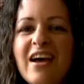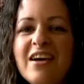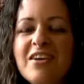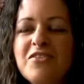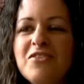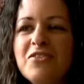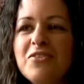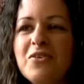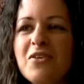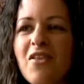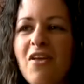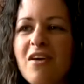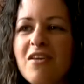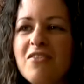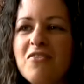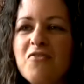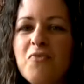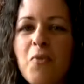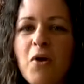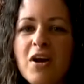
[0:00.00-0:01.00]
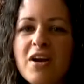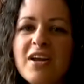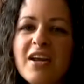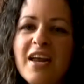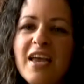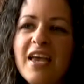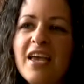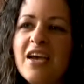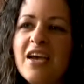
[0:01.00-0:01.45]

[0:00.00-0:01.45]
I do a lot of marketing.